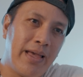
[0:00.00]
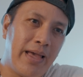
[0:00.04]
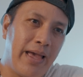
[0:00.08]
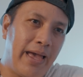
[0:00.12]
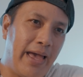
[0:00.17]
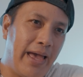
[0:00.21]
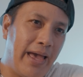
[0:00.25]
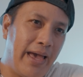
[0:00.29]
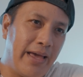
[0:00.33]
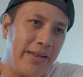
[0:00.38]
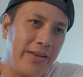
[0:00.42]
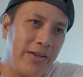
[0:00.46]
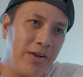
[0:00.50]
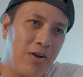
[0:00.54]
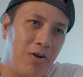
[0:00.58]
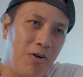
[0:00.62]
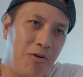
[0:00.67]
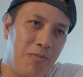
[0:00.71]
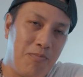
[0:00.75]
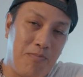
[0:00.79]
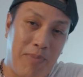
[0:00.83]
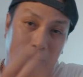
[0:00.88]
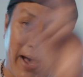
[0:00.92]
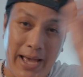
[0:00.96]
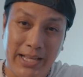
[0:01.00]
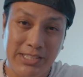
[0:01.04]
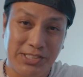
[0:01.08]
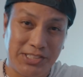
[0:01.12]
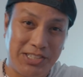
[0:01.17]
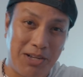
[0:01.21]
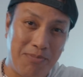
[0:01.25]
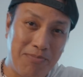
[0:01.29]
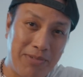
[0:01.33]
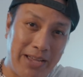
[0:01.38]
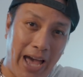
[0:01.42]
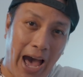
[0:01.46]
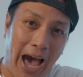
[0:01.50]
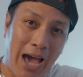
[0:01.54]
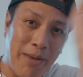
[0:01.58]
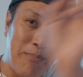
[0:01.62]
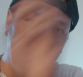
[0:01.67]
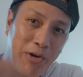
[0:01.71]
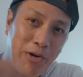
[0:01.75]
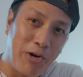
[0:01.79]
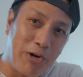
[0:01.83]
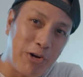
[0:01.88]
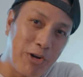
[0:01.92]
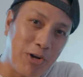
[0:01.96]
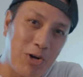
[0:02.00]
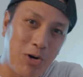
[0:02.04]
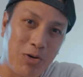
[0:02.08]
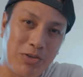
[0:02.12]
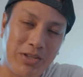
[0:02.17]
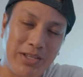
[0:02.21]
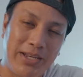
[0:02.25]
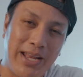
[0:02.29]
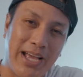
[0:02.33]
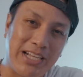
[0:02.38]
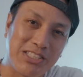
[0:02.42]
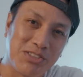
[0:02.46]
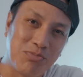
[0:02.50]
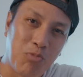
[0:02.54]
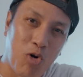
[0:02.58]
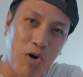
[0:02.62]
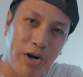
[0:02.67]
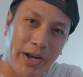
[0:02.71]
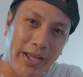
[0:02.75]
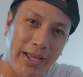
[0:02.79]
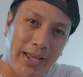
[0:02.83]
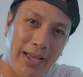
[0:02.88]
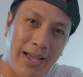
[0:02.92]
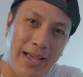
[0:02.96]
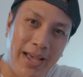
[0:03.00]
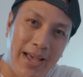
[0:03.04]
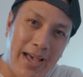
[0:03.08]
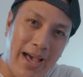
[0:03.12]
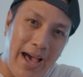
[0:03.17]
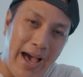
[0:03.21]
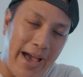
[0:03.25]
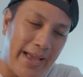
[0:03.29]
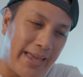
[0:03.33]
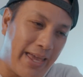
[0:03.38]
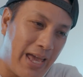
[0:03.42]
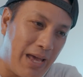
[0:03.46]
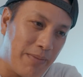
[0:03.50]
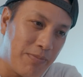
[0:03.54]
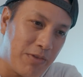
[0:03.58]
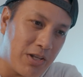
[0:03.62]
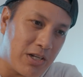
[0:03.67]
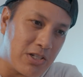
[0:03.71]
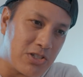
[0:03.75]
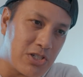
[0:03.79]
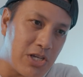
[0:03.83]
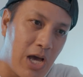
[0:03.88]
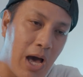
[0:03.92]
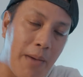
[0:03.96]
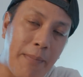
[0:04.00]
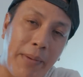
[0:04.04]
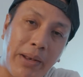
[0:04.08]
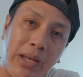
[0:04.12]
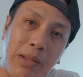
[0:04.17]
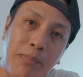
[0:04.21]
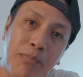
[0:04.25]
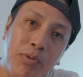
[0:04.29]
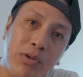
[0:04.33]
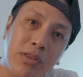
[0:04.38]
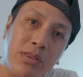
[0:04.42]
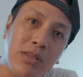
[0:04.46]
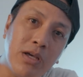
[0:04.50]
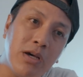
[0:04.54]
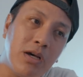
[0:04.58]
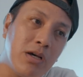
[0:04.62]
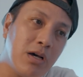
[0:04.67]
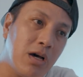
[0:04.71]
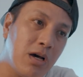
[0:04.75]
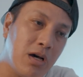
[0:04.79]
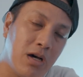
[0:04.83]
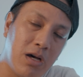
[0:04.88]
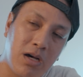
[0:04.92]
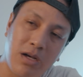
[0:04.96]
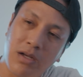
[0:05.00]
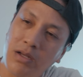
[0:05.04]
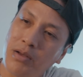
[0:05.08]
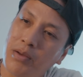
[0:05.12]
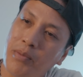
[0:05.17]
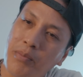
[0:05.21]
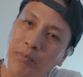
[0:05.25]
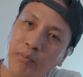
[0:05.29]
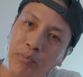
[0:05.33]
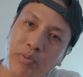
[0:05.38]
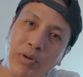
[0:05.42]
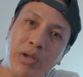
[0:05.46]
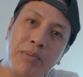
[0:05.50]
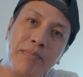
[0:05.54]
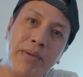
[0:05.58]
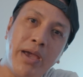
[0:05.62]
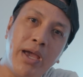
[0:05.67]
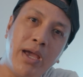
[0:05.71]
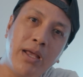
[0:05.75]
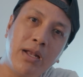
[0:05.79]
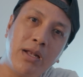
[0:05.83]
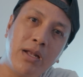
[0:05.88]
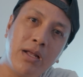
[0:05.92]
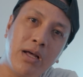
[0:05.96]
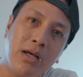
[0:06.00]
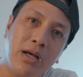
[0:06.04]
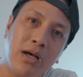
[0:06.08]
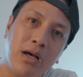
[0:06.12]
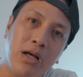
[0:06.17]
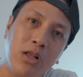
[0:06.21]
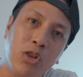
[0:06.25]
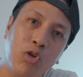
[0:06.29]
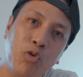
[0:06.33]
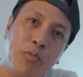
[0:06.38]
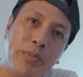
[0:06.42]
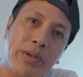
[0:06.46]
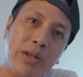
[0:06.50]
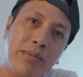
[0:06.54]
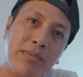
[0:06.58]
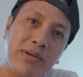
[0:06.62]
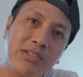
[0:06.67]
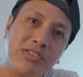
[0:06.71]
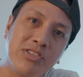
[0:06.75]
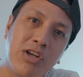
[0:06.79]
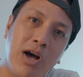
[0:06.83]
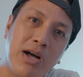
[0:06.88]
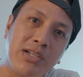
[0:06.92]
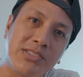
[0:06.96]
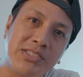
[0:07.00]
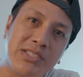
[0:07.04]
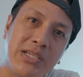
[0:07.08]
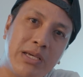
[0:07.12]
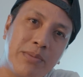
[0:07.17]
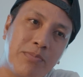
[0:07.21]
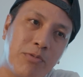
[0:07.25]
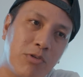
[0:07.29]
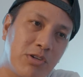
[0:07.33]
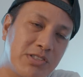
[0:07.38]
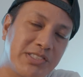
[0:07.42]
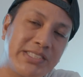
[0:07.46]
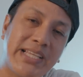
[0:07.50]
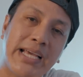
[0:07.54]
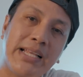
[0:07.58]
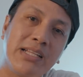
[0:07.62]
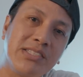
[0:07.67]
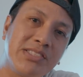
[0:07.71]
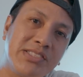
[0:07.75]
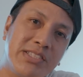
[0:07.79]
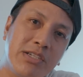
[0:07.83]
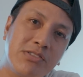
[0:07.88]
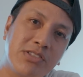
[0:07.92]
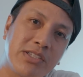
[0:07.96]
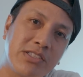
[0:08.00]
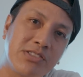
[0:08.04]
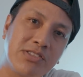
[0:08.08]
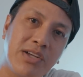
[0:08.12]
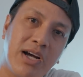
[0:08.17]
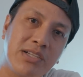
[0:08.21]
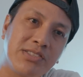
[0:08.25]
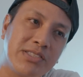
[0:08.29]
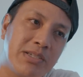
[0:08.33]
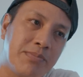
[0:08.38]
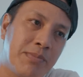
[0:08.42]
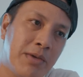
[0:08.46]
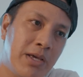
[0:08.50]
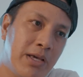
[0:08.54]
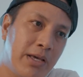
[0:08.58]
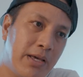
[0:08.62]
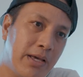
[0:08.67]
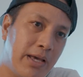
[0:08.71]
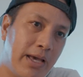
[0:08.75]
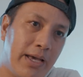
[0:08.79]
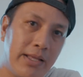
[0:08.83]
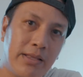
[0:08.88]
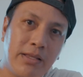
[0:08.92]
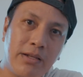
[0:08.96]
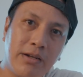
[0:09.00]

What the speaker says: And you know, by some God miracle, the next morning I came to the shop and he put the pre-made aluminum exhaust tip or stainless steel exhaust tip into